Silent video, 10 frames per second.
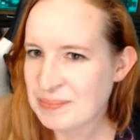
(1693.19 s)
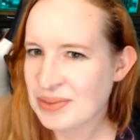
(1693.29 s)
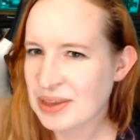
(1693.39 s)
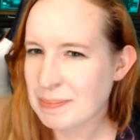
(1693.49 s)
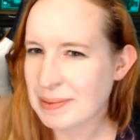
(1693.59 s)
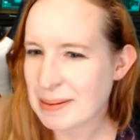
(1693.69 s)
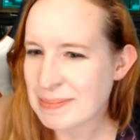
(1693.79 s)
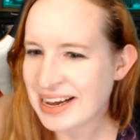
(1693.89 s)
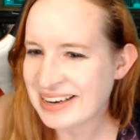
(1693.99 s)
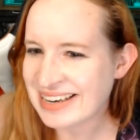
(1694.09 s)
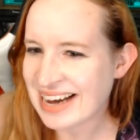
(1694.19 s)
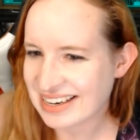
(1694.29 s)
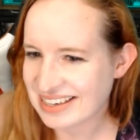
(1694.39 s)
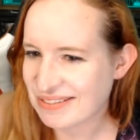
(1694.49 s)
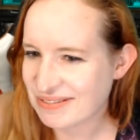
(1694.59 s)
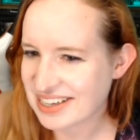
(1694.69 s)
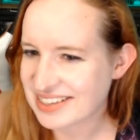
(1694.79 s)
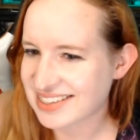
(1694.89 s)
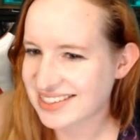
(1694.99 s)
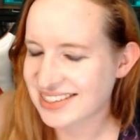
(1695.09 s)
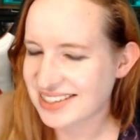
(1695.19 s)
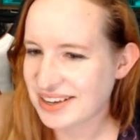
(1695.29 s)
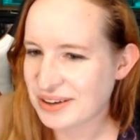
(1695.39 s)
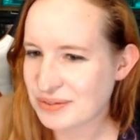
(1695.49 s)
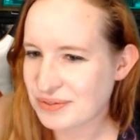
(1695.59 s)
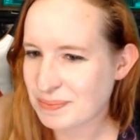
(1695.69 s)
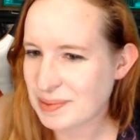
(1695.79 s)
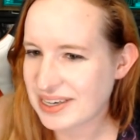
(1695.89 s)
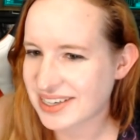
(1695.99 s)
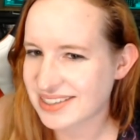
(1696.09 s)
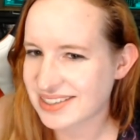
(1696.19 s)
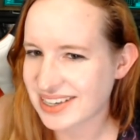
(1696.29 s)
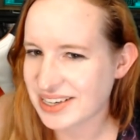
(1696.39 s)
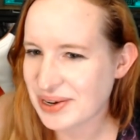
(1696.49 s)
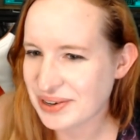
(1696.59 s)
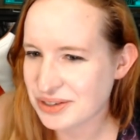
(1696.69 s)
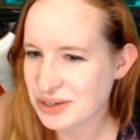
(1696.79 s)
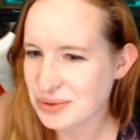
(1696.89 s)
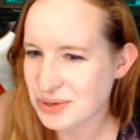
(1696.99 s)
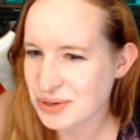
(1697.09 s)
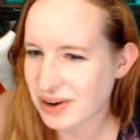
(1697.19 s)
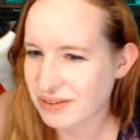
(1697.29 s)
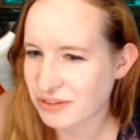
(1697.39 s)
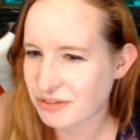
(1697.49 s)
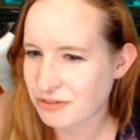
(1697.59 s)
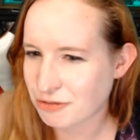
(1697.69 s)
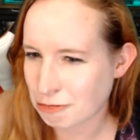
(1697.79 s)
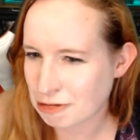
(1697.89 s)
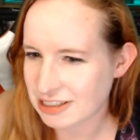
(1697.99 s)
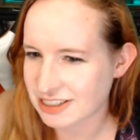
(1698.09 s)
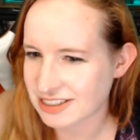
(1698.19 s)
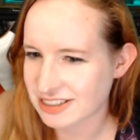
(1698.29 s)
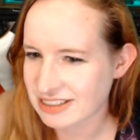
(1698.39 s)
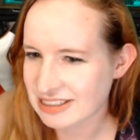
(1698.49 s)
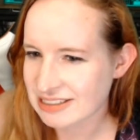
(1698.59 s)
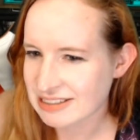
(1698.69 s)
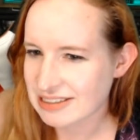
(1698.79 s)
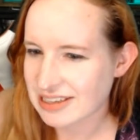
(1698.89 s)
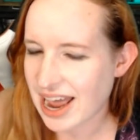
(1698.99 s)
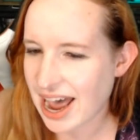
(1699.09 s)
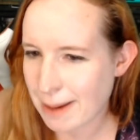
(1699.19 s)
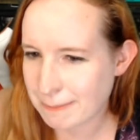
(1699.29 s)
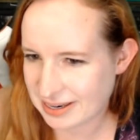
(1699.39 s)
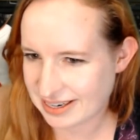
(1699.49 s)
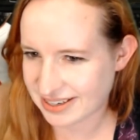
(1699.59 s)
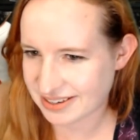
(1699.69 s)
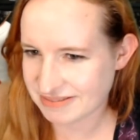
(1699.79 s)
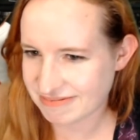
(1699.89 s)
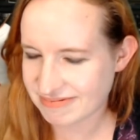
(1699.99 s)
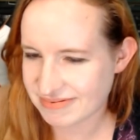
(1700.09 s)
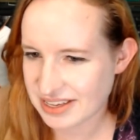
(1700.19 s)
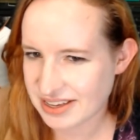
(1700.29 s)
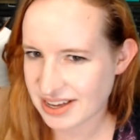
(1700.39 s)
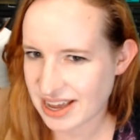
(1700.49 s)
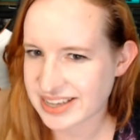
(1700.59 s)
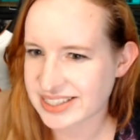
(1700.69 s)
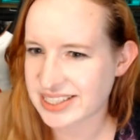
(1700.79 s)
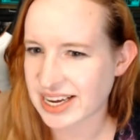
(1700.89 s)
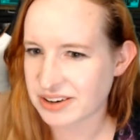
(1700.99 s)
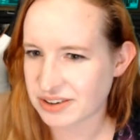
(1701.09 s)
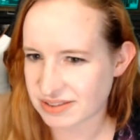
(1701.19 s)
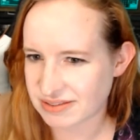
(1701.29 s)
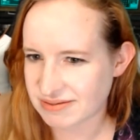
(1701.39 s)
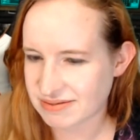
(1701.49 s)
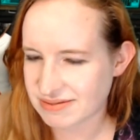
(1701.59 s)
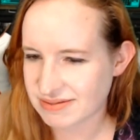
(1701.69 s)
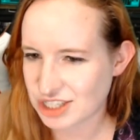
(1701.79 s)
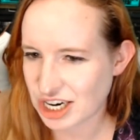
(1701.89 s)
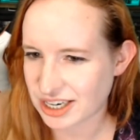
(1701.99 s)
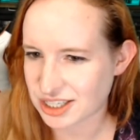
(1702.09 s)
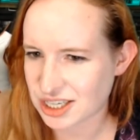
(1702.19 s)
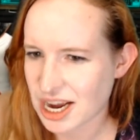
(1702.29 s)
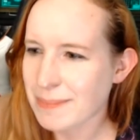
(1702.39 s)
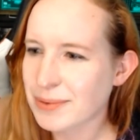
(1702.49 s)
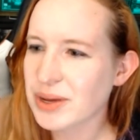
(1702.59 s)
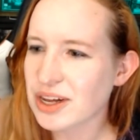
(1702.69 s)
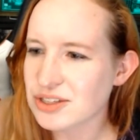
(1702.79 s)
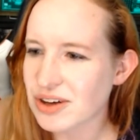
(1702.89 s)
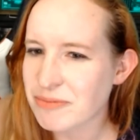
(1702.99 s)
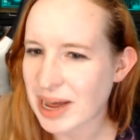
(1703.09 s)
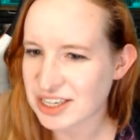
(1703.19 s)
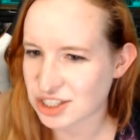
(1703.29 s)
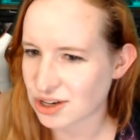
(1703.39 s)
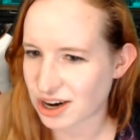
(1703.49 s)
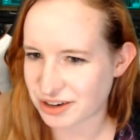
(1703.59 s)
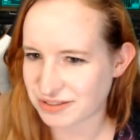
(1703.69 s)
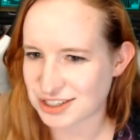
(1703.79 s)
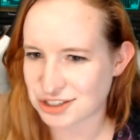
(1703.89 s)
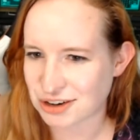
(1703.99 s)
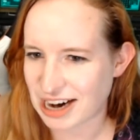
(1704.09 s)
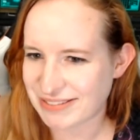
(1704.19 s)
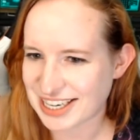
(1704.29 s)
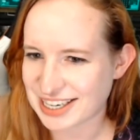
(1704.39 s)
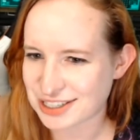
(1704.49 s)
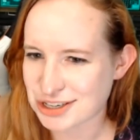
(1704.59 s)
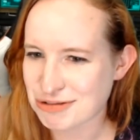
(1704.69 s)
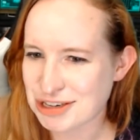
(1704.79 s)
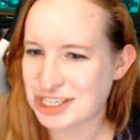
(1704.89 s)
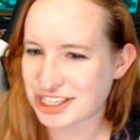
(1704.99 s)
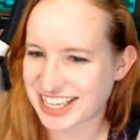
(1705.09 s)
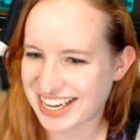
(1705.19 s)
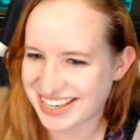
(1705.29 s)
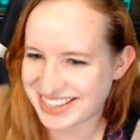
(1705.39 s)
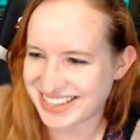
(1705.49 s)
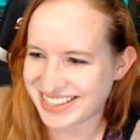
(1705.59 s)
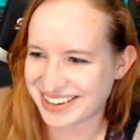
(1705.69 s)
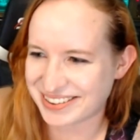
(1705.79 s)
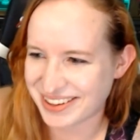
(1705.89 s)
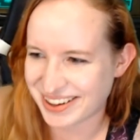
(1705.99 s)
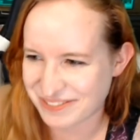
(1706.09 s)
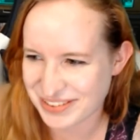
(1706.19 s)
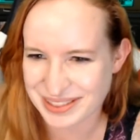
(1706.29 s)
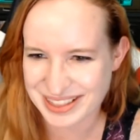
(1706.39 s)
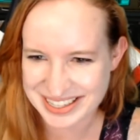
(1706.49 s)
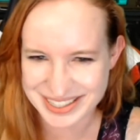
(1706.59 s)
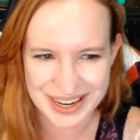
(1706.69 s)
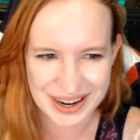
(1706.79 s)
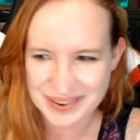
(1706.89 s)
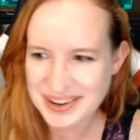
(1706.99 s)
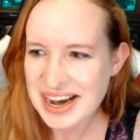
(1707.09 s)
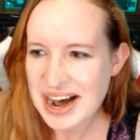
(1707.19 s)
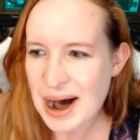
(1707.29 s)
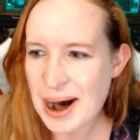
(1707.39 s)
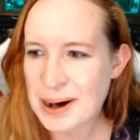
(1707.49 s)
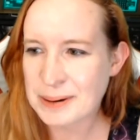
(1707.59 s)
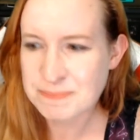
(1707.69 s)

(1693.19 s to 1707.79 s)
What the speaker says: but I'm not convinced because you do have a force happening, a sudden change. But we also have magical artificial gravity here, so we should let a few things go. All